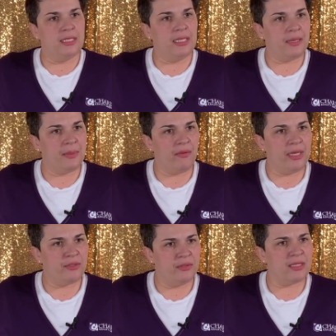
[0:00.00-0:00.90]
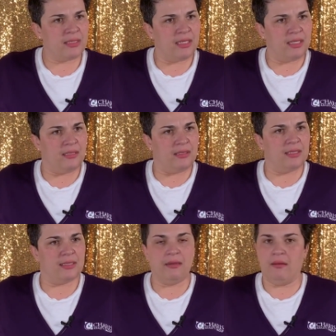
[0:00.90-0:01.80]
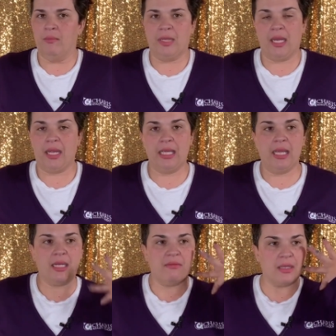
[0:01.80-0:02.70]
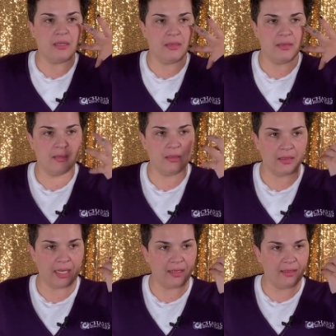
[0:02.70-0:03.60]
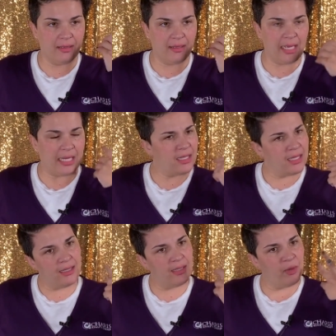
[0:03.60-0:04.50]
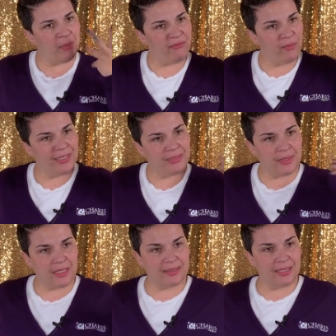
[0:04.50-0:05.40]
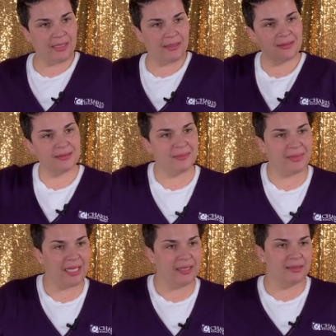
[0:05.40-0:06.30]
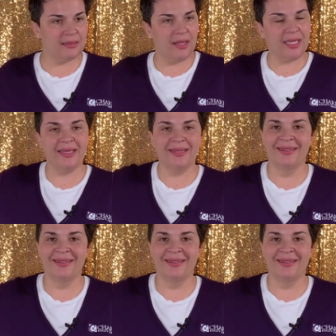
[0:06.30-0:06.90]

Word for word: Did I not write two thousand eighteen? Did I say that? Oh my God, I can't even, like, I can hear my voice, but it's like somebody else talking.